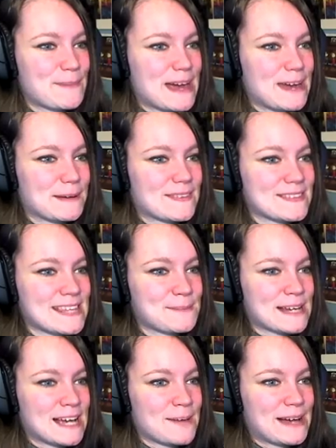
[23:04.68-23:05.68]
feel bad, but at the
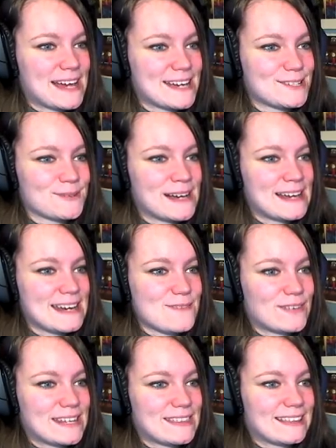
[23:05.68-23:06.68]
same time, I do not
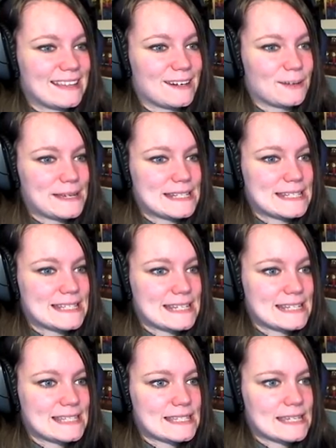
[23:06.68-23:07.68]
even in the little bit.
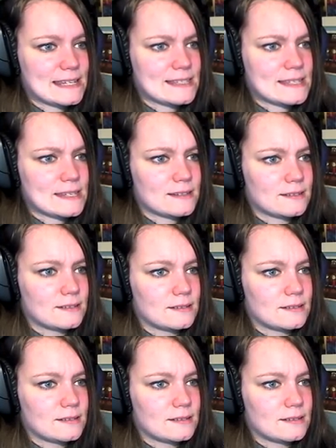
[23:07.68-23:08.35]
Dist,